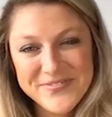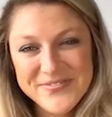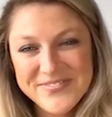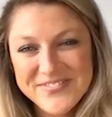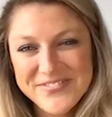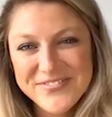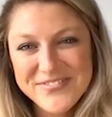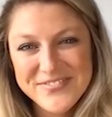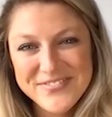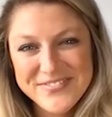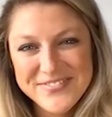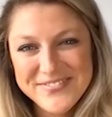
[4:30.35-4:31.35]

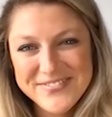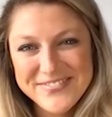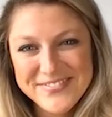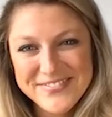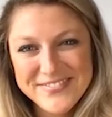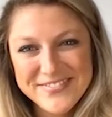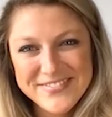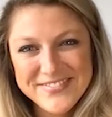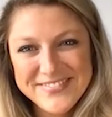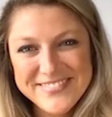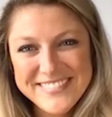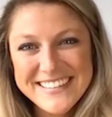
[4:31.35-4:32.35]

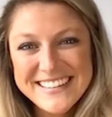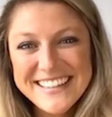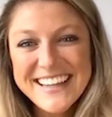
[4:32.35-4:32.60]
[no speech]